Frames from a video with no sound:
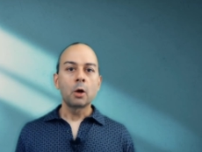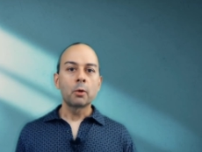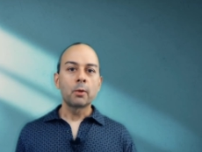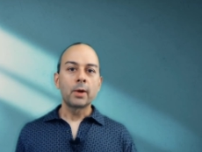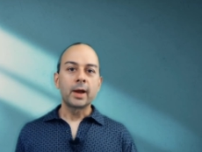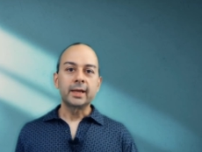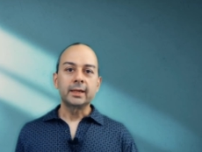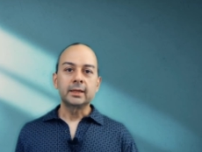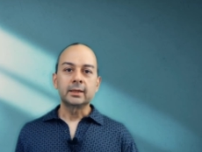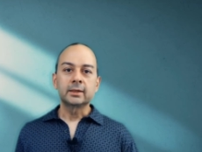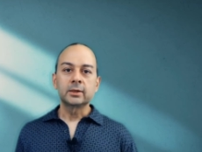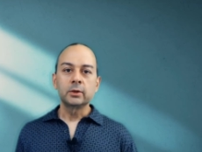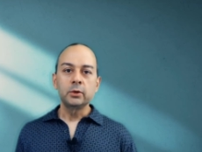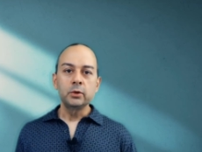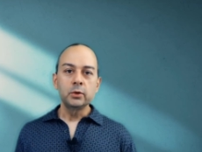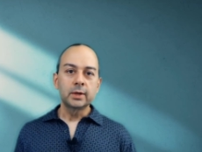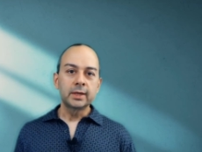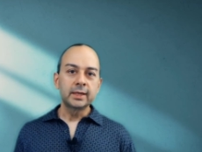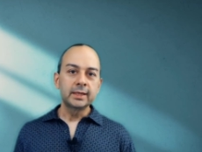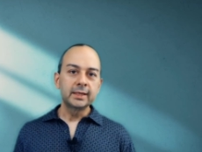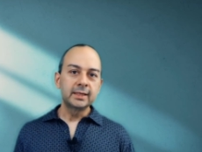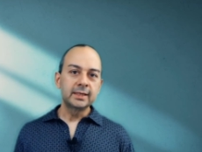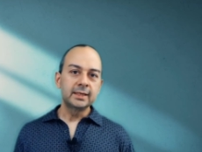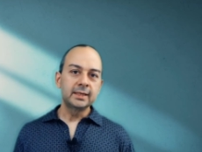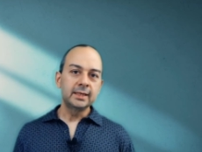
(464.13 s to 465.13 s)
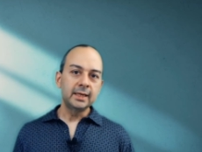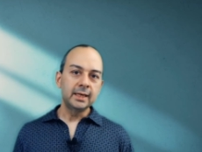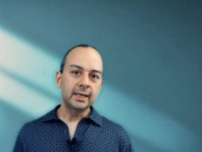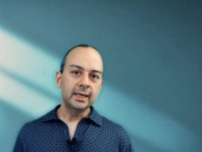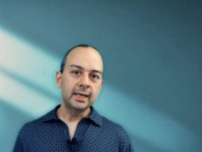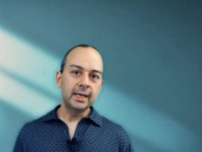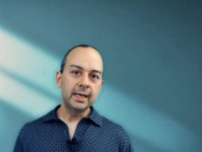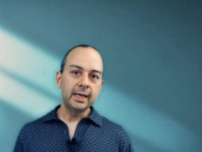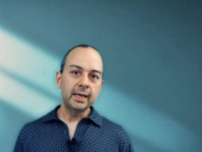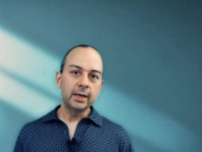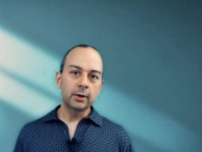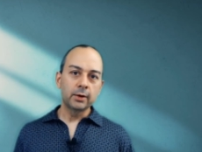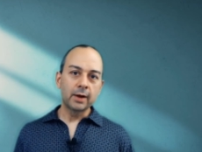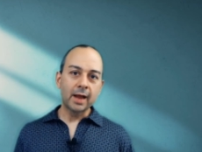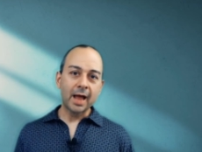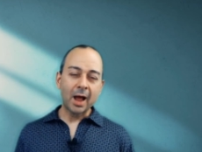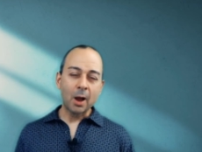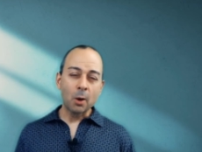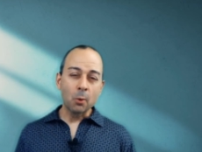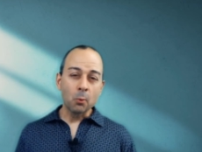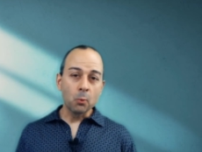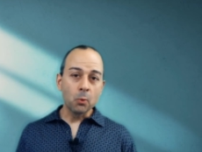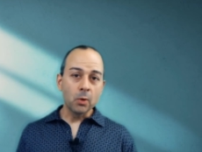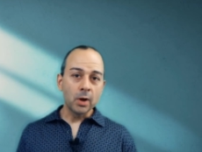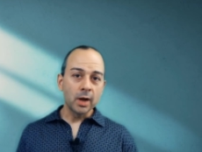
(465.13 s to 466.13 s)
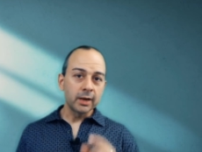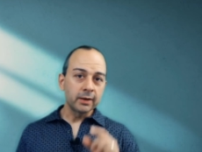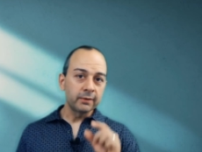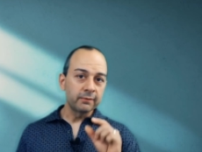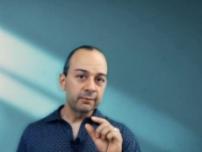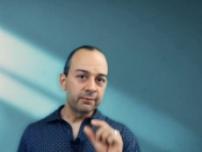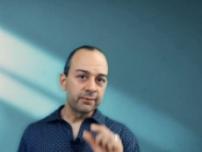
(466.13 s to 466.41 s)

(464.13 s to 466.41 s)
right, so you can see here how one